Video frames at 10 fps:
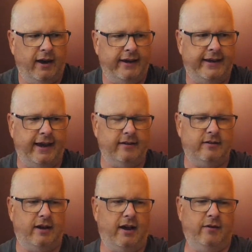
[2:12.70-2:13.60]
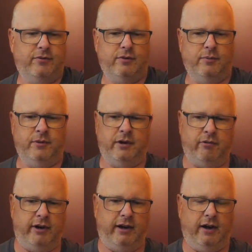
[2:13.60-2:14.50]
I get to have some
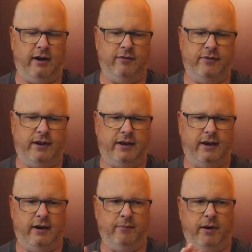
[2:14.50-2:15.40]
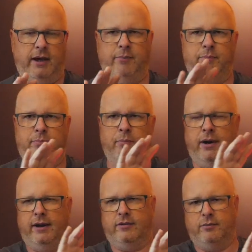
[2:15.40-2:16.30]
degree of like
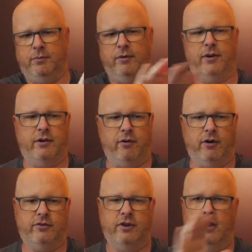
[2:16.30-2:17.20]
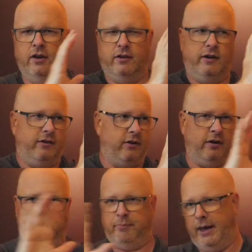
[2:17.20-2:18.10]
when it's moving across, that it's
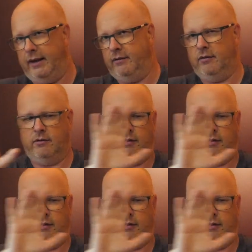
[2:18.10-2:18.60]
going to pan.